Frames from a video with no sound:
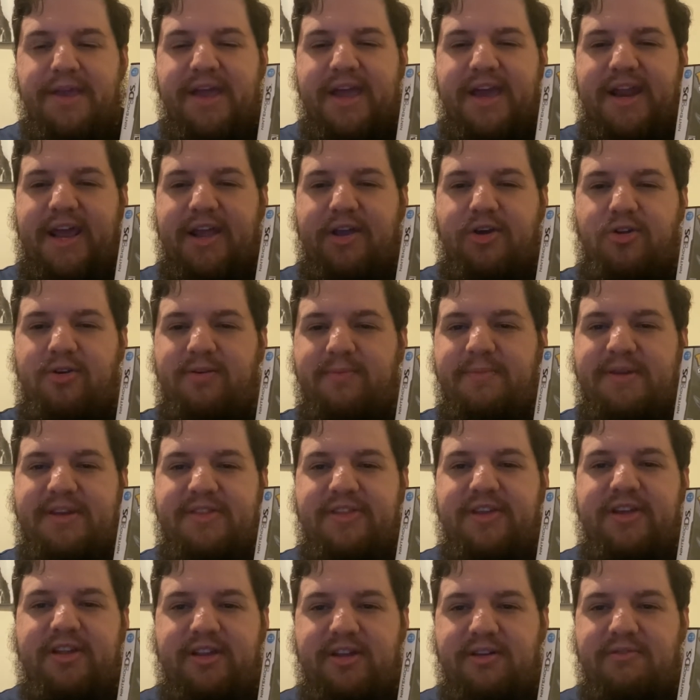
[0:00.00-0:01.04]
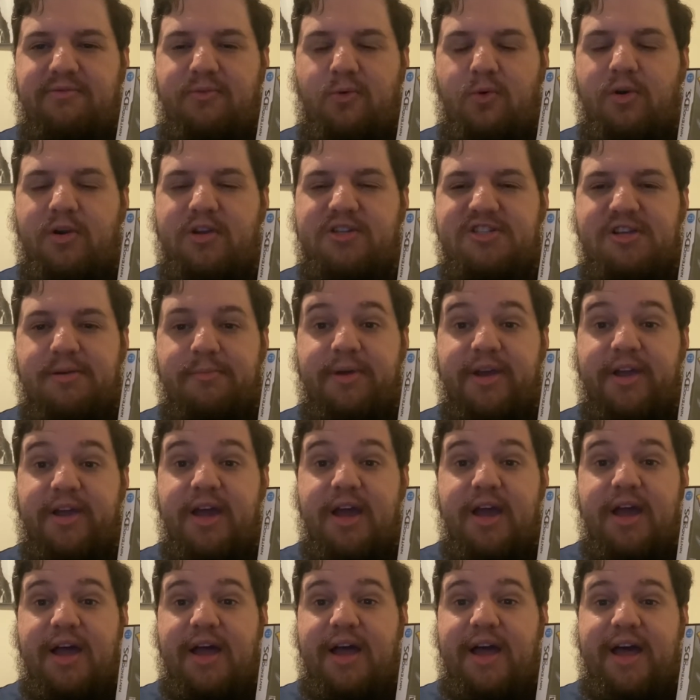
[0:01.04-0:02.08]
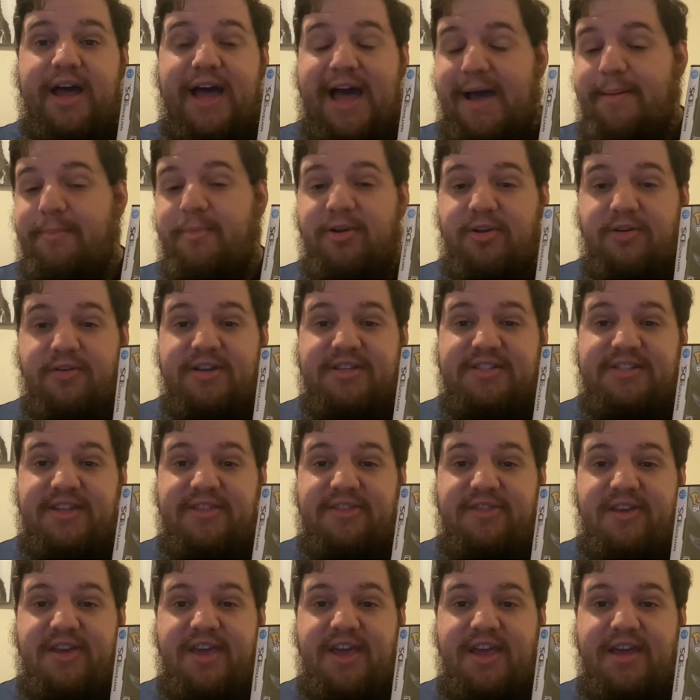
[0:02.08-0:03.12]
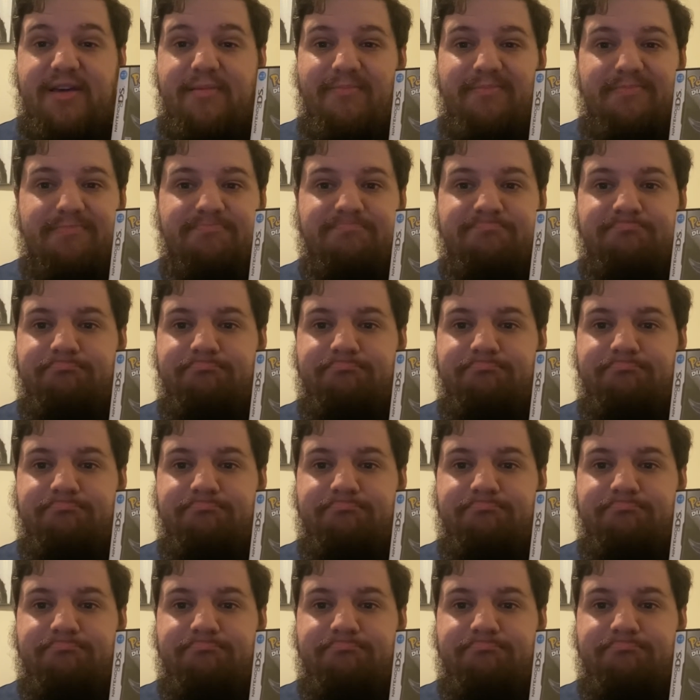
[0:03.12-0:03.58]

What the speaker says: and I couldn't beat the Elite Four, so I'm like, I'm gonna reset the game.